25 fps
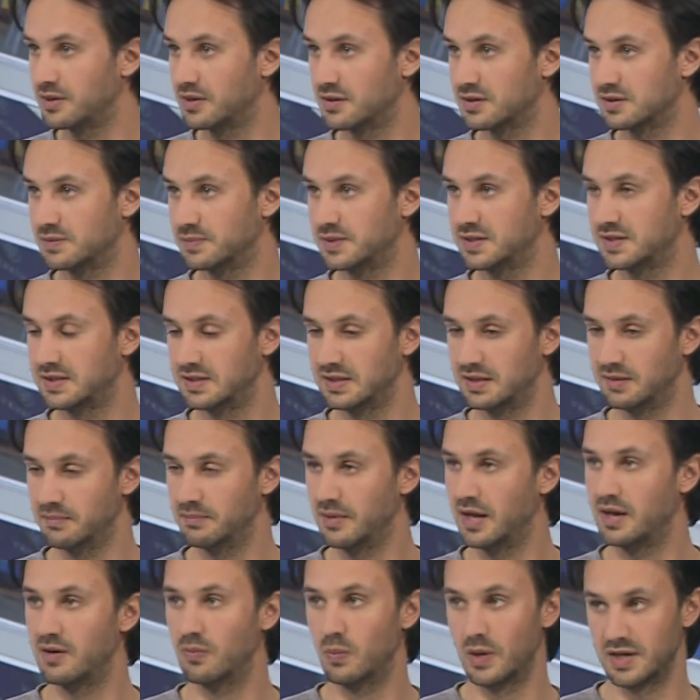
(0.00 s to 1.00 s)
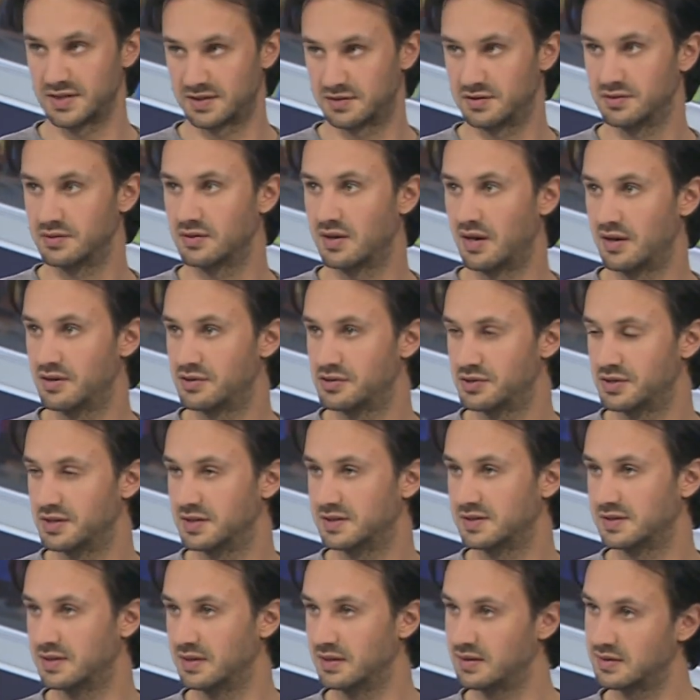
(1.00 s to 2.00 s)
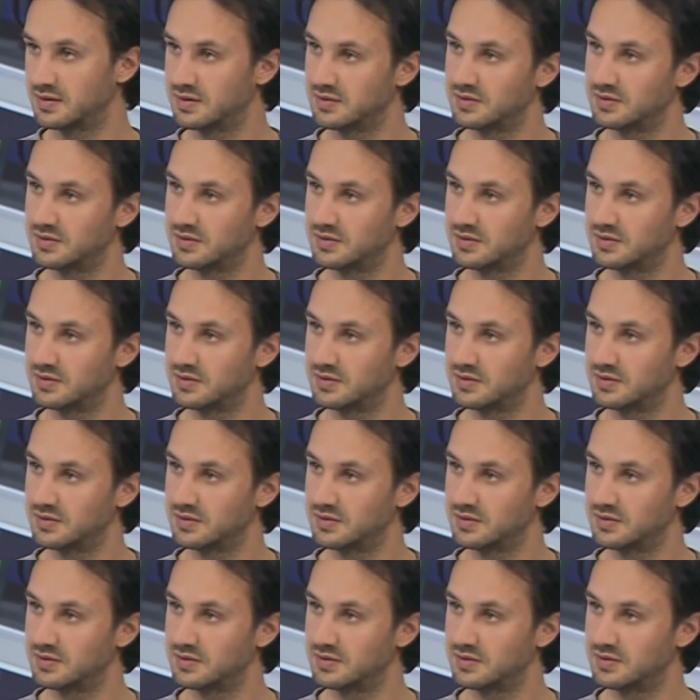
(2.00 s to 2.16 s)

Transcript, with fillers: because we see in many Western countries that